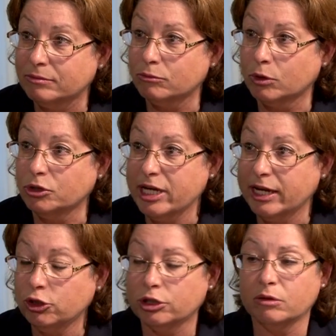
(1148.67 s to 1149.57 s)

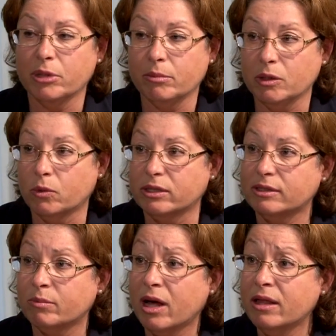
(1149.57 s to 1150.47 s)
rotation, maybe once
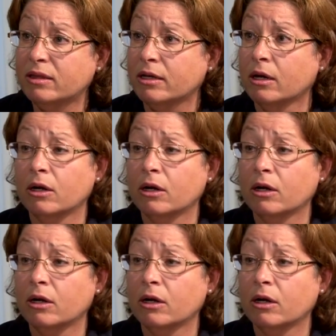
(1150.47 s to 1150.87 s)
a month,